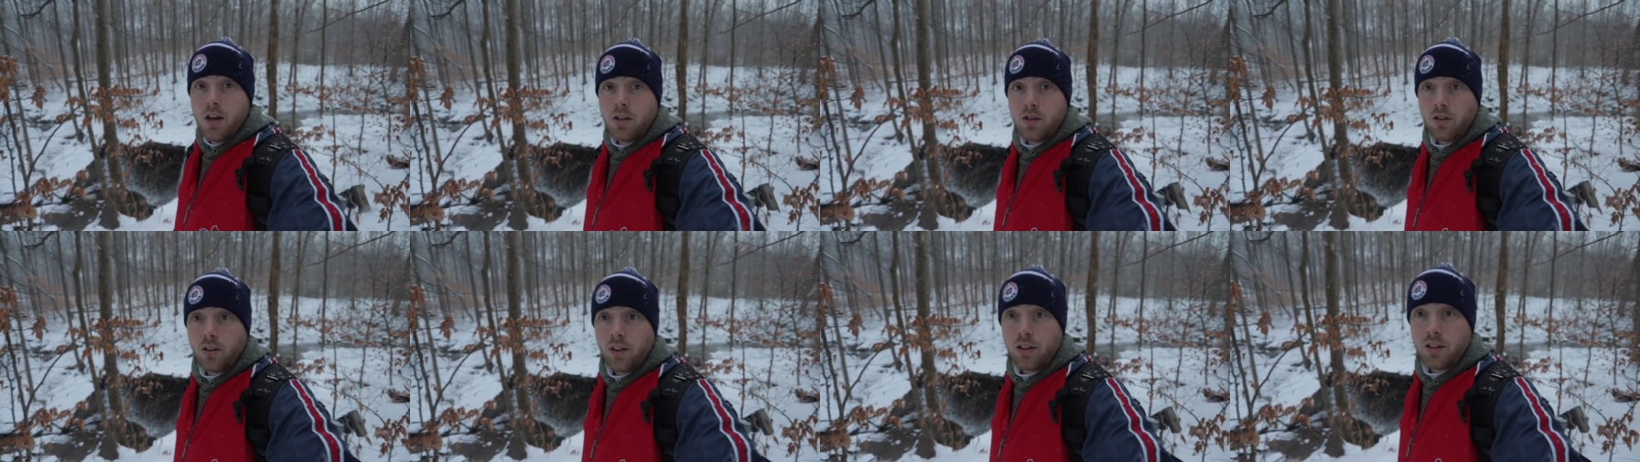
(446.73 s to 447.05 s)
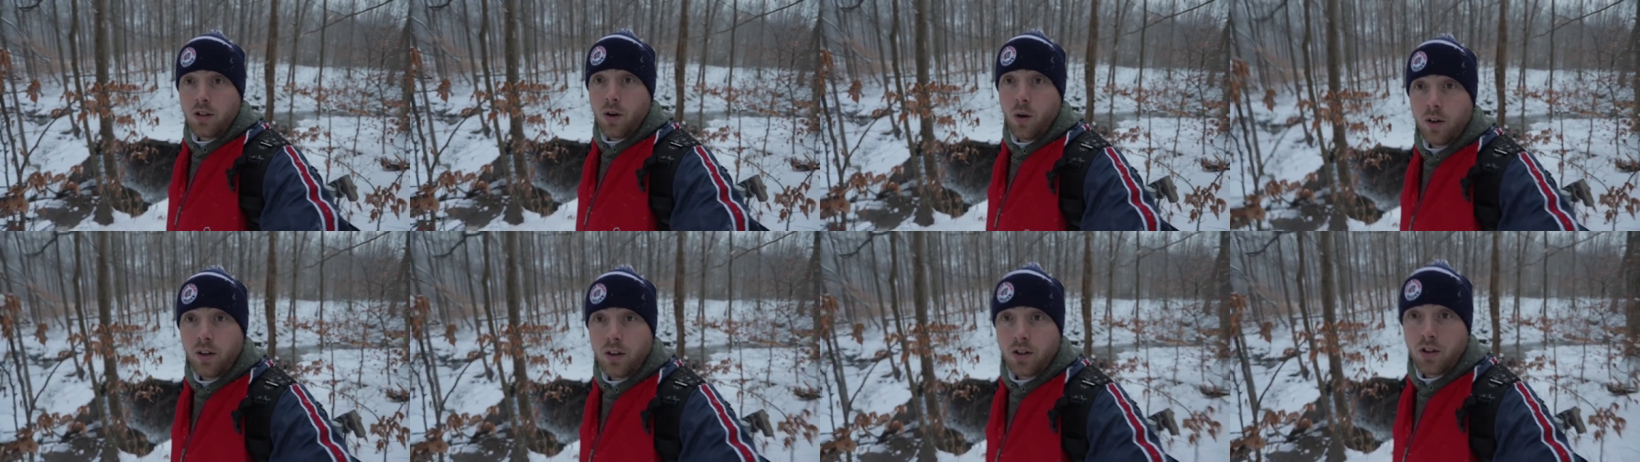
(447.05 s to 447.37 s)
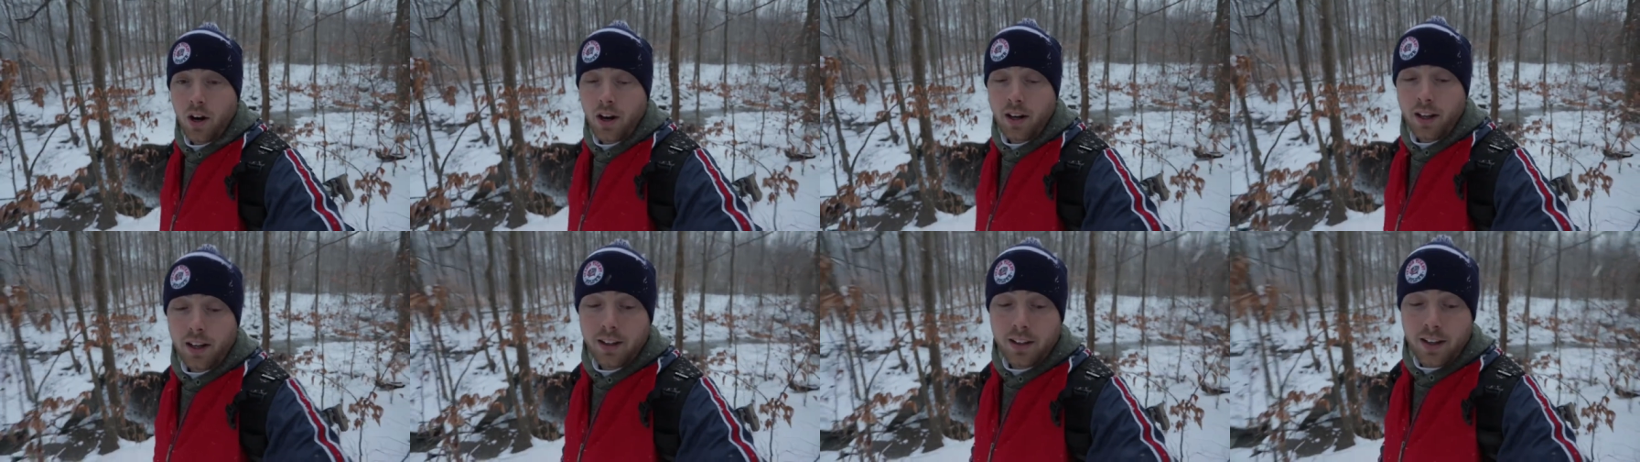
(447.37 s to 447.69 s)
So let's go ahead and
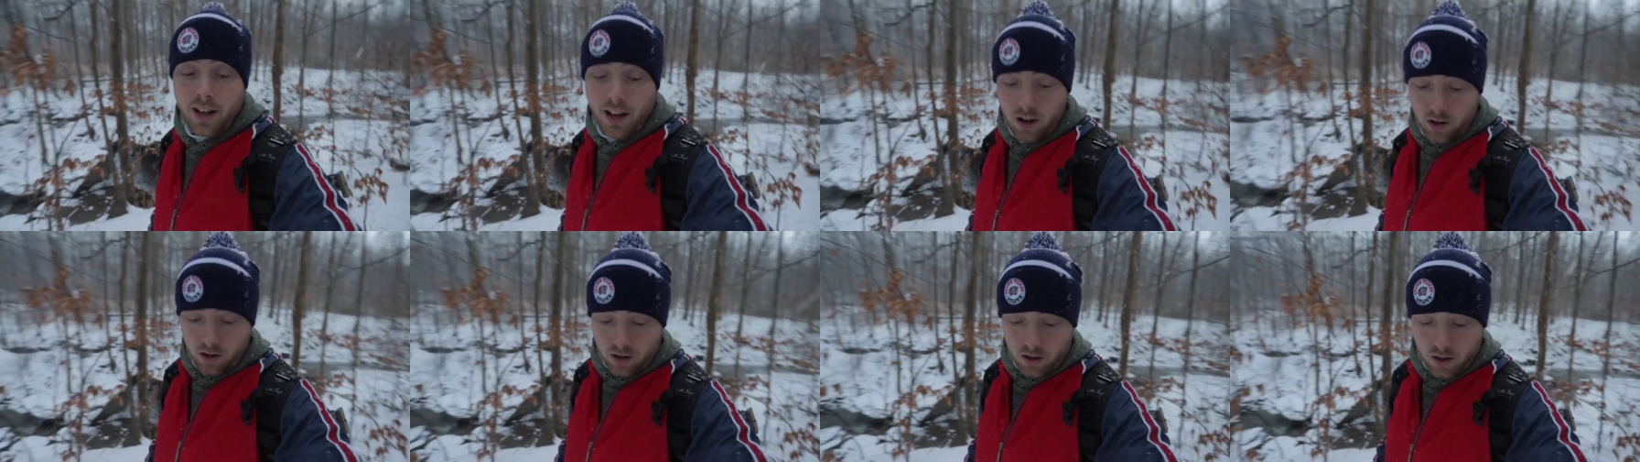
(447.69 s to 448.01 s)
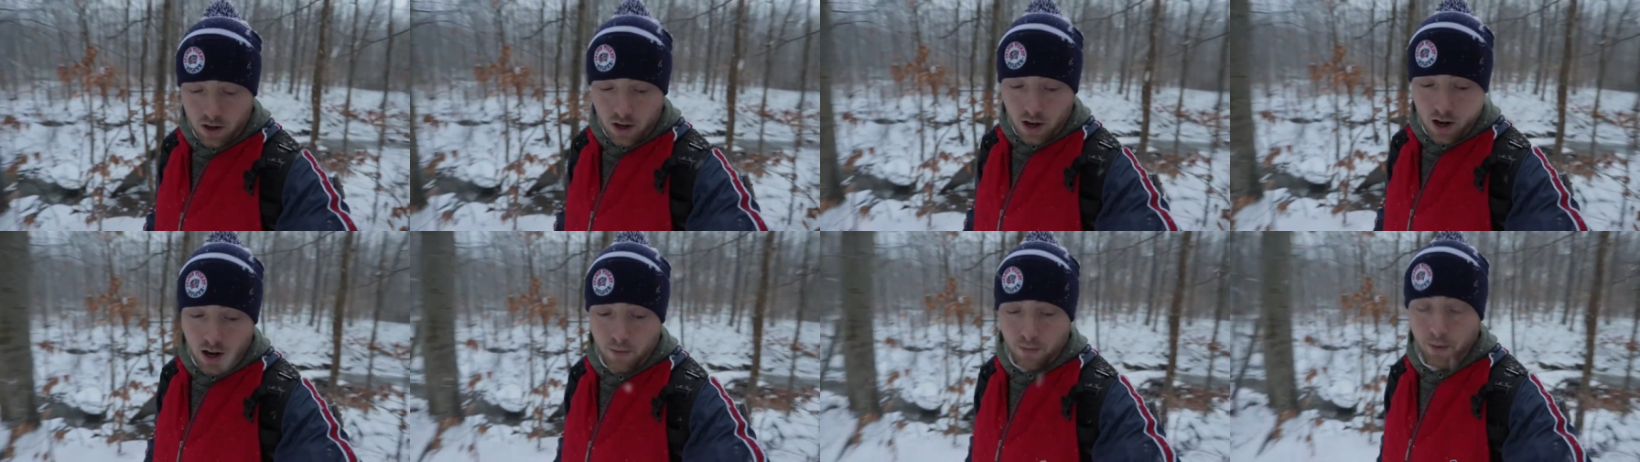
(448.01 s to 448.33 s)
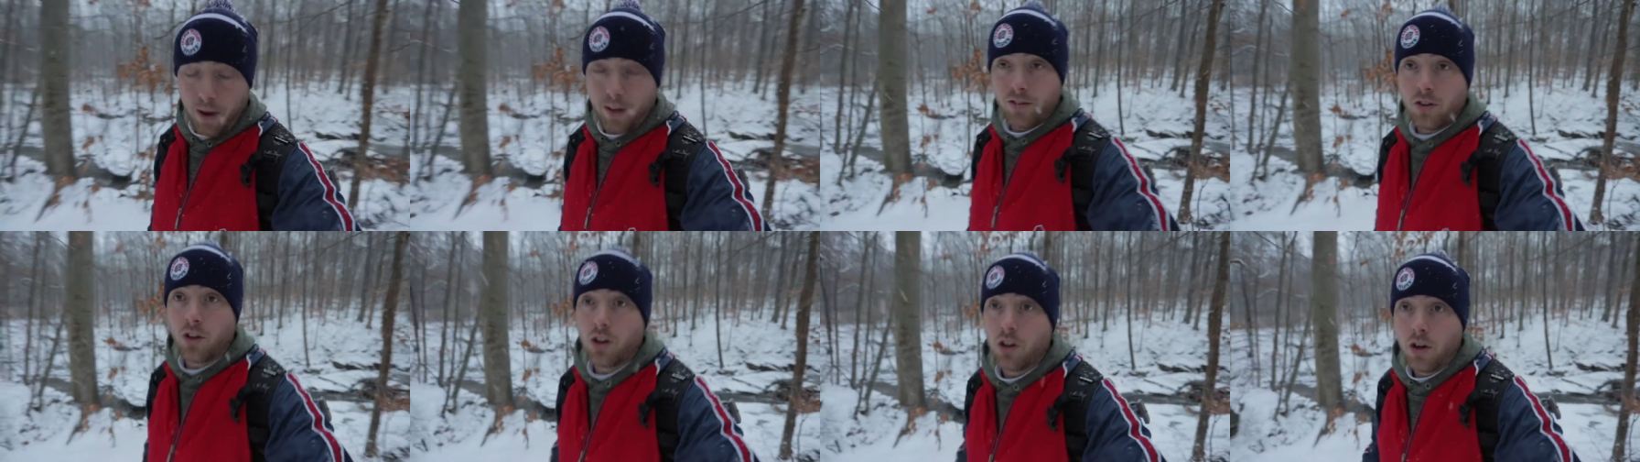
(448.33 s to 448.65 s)
try to get down. Uh, I'm
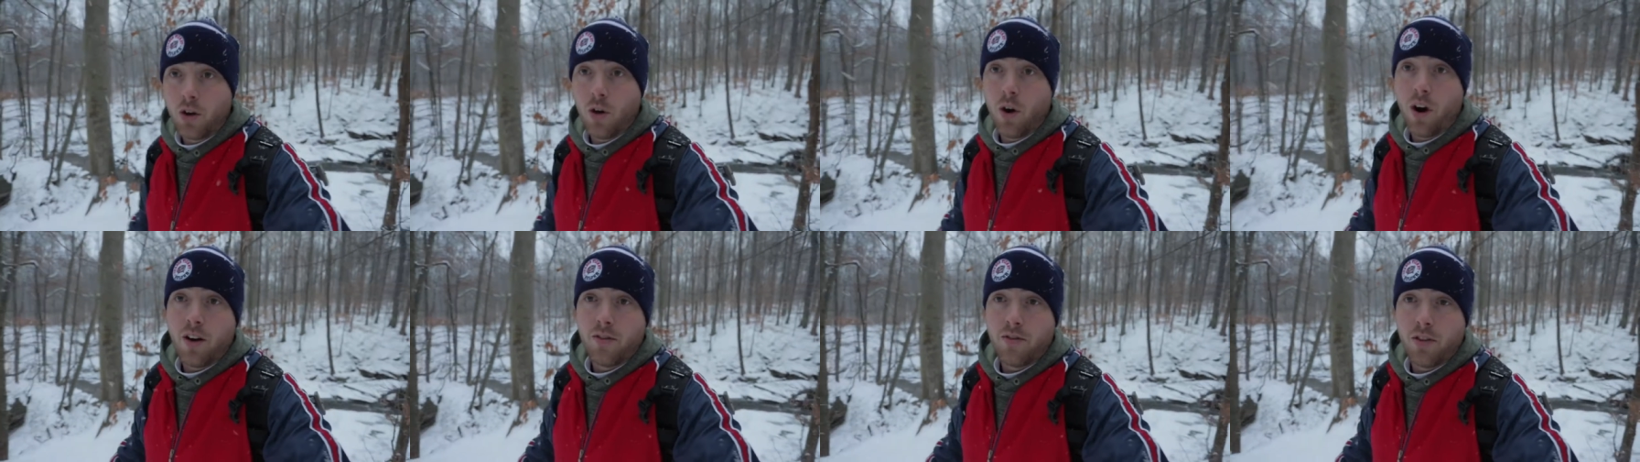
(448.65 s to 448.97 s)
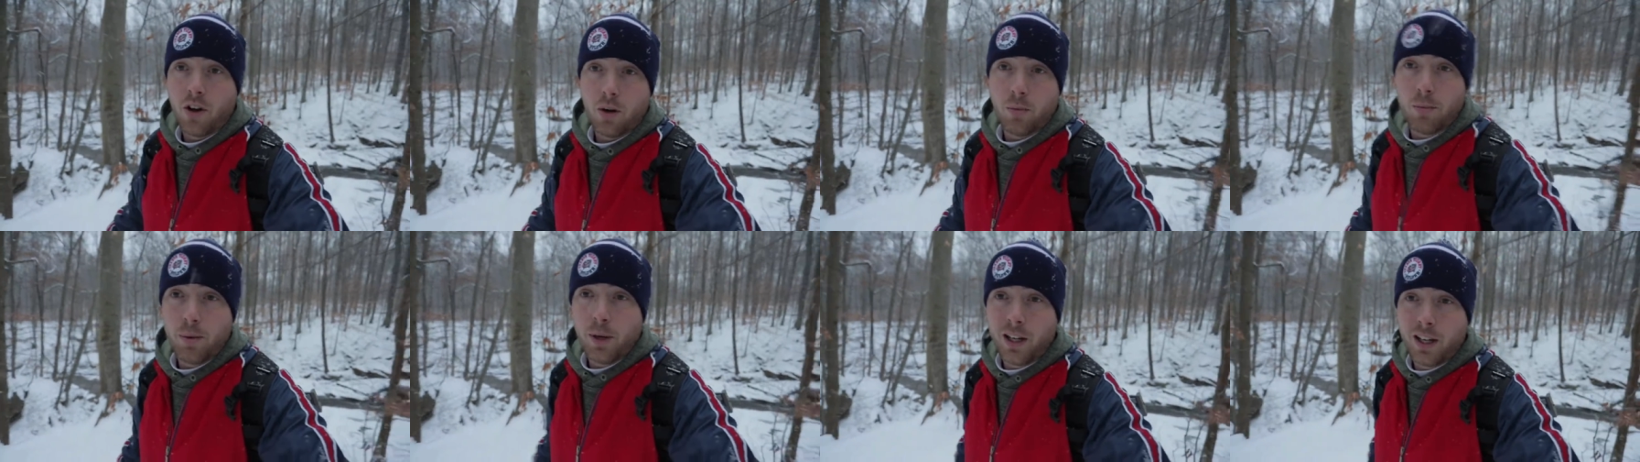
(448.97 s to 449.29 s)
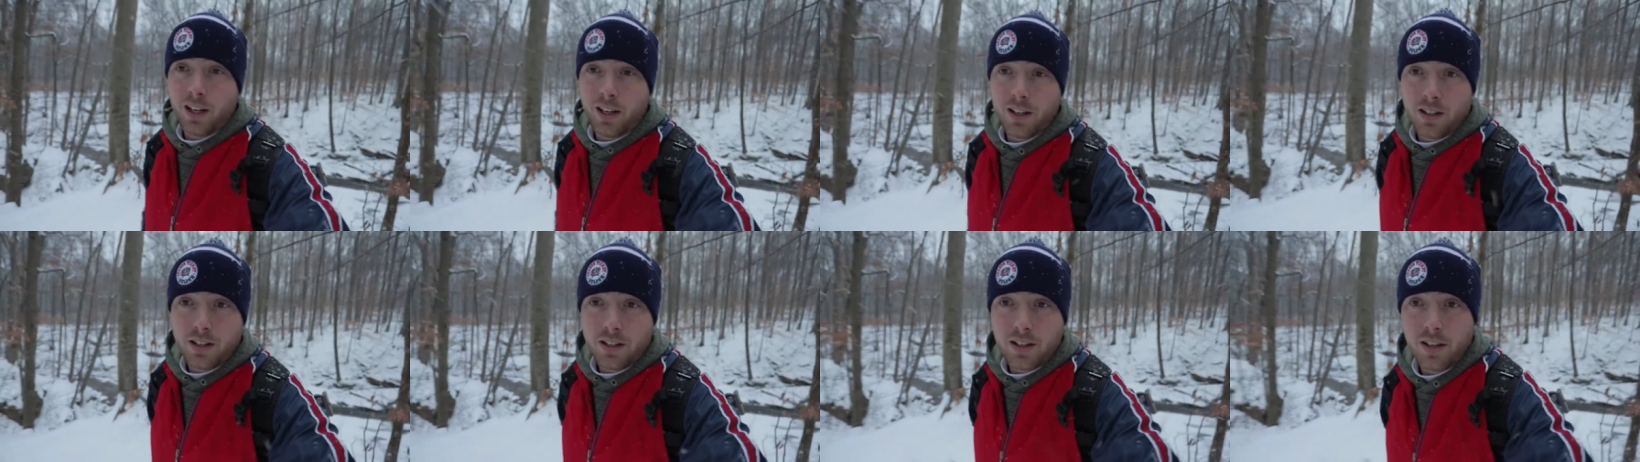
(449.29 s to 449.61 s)
gonna turn you off though
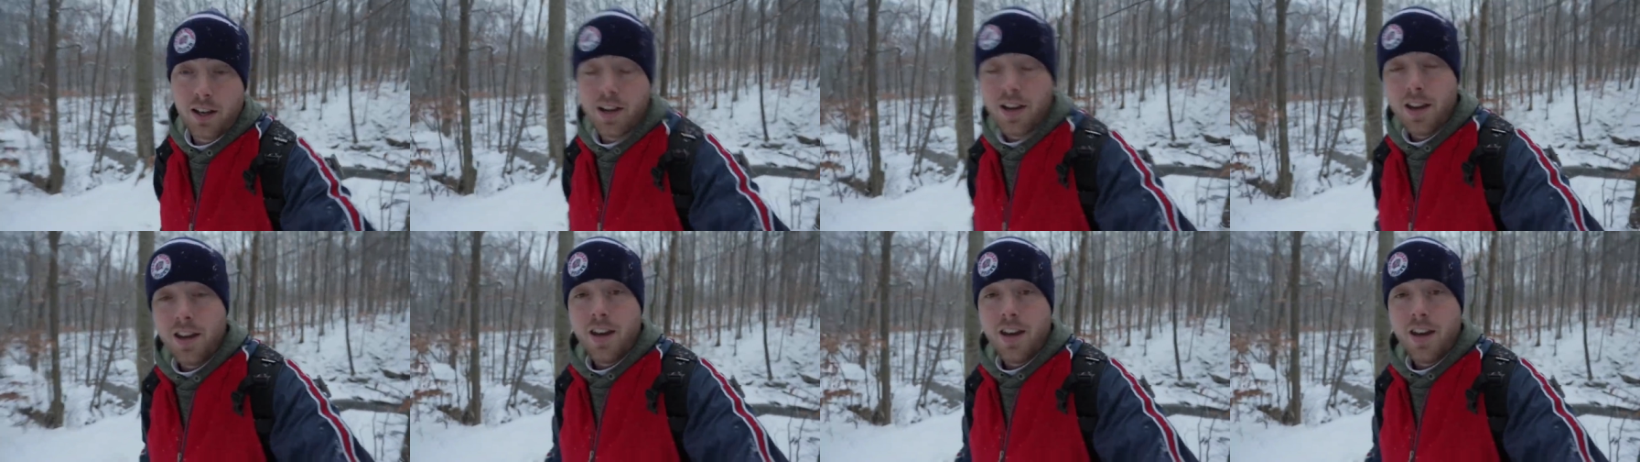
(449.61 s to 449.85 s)
because